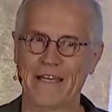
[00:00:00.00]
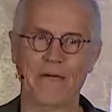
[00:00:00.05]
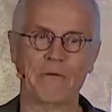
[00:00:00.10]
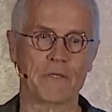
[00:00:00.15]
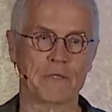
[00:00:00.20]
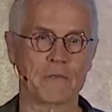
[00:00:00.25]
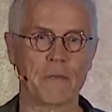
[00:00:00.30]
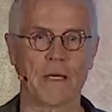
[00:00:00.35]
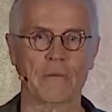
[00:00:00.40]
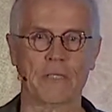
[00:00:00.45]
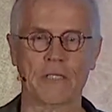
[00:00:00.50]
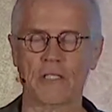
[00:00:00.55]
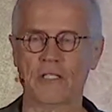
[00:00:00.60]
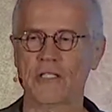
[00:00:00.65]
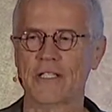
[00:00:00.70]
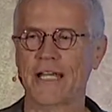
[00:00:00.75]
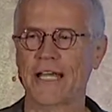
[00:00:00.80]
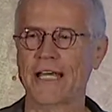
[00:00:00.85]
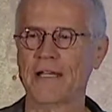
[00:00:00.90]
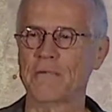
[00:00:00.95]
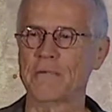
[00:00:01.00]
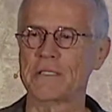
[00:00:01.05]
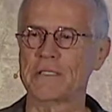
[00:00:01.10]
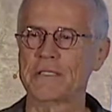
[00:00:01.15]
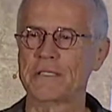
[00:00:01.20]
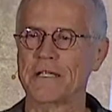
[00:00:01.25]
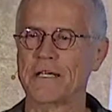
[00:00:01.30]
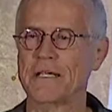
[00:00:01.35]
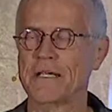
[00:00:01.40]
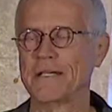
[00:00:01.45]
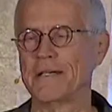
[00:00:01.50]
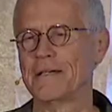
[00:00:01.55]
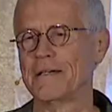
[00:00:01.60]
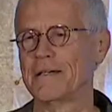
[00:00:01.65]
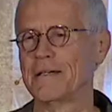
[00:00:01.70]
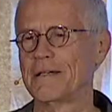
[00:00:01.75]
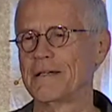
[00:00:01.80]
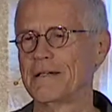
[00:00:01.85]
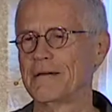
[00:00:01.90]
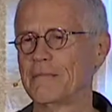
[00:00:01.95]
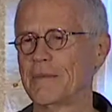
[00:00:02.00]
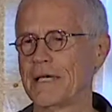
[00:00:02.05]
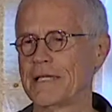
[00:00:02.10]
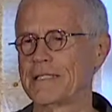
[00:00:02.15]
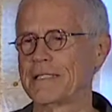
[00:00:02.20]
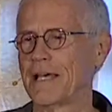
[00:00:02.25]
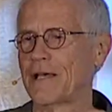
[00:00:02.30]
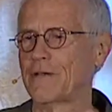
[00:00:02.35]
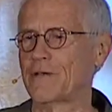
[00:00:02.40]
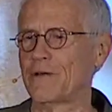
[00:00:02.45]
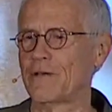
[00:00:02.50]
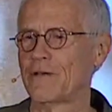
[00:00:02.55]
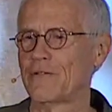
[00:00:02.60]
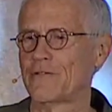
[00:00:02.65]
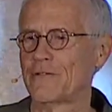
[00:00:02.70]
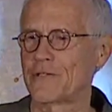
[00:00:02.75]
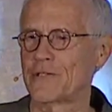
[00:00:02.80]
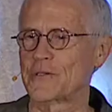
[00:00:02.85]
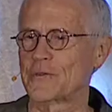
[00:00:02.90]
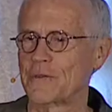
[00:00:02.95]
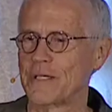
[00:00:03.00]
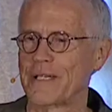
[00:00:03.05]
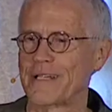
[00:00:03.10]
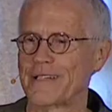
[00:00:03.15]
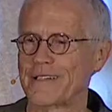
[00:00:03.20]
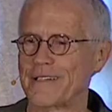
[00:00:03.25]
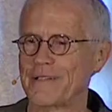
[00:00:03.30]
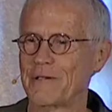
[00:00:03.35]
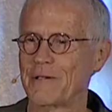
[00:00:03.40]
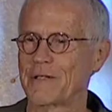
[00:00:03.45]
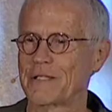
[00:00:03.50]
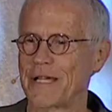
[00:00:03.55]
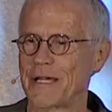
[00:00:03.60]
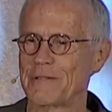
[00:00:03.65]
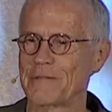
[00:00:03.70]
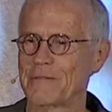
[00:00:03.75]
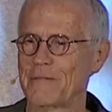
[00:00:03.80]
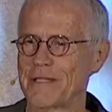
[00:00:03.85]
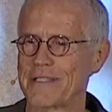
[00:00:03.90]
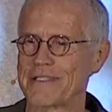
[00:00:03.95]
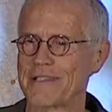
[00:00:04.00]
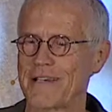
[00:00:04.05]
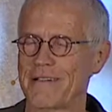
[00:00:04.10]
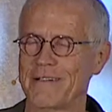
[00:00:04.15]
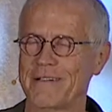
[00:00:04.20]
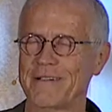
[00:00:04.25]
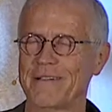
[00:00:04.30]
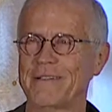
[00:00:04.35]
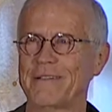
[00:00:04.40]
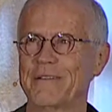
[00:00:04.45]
it was published, and it was a, a bestseller the first week, New York Times bestseller.